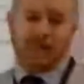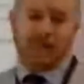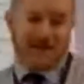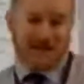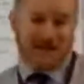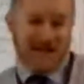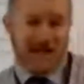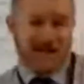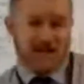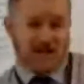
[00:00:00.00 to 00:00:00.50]

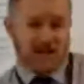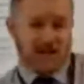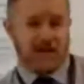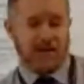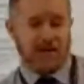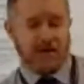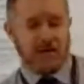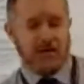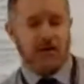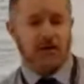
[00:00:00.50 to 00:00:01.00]

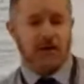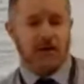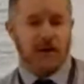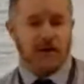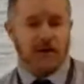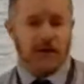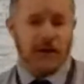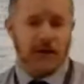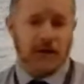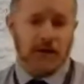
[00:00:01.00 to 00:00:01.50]
potentially the turnover.
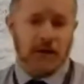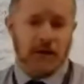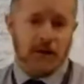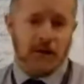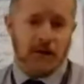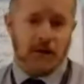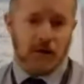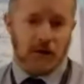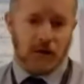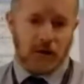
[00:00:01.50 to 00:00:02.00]

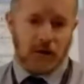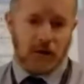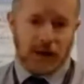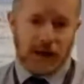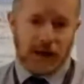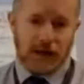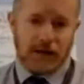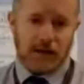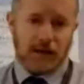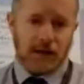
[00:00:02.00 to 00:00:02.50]

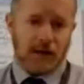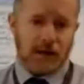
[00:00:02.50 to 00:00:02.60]
Okay?